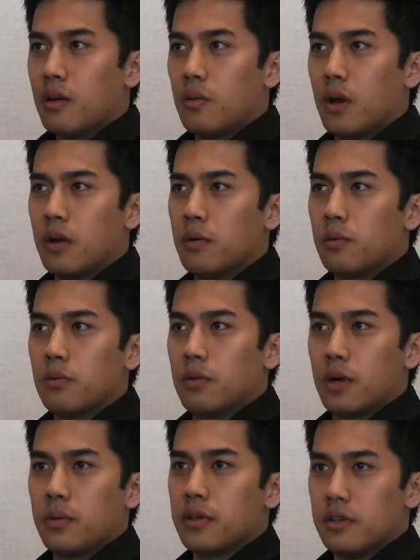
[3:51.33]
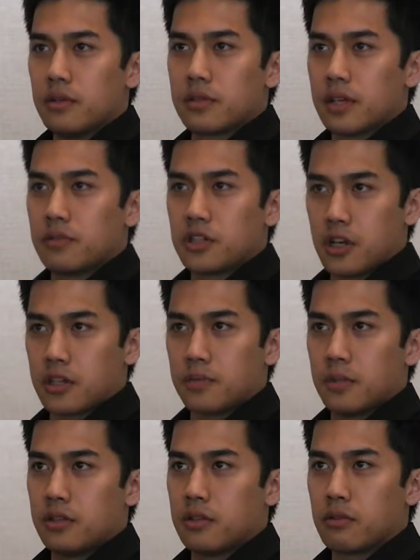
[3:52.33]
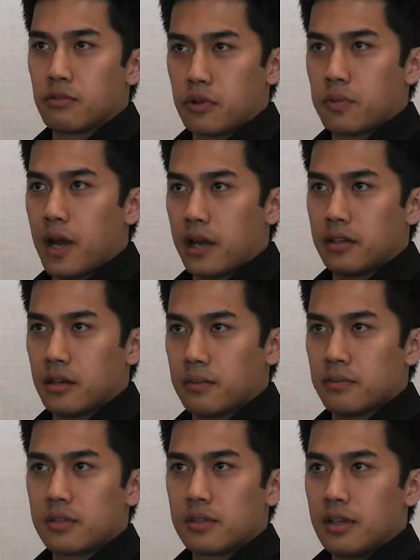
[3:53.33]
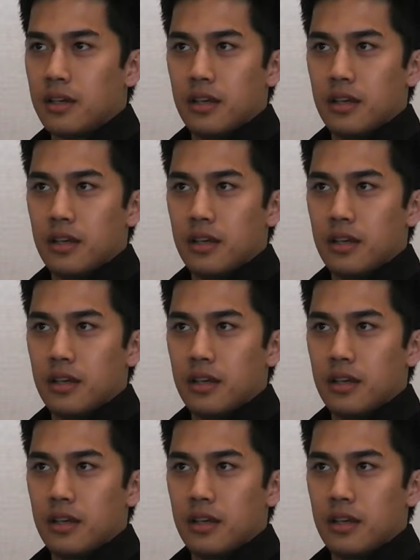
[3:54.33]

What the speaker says: where we use our judgment to group items